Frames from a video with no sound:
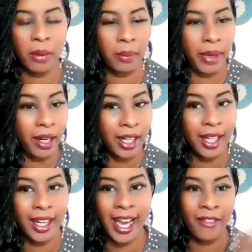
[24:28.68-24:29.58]
from
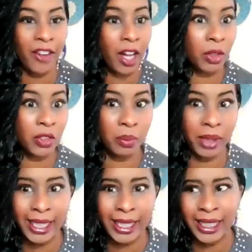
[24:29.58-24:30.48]
America, I have followers
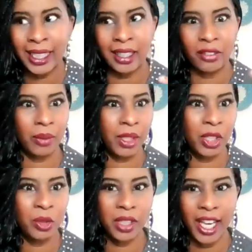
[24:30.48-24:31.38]
from India, from
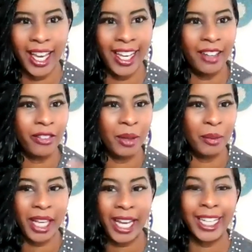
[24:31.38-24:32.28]
the UK,
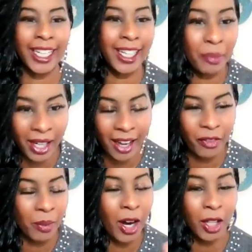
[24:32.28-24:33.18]
from Canada,
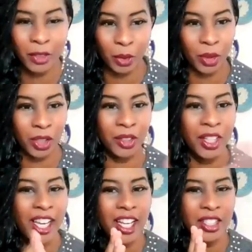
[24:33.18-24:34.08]
from all over the
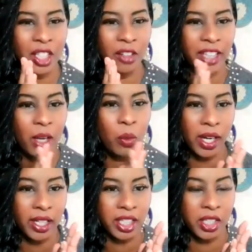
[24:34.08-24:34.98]
world. So they
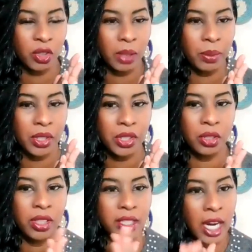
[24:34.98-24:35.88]
wanted to contribute
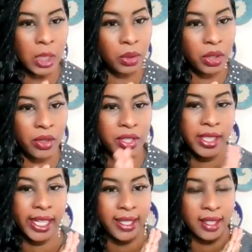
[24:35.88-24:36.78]
to these entrepreneurs
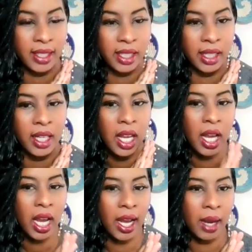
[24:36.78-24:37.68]
in Tanzania.
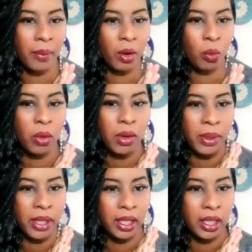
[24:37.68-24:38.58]
What
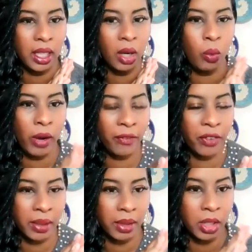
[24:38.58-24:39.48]
would be a way
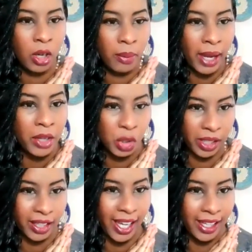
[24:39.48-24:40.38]
for them to go about
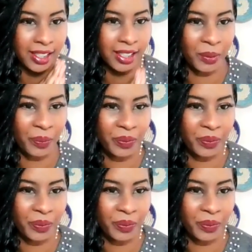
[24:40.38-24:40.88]
doing that?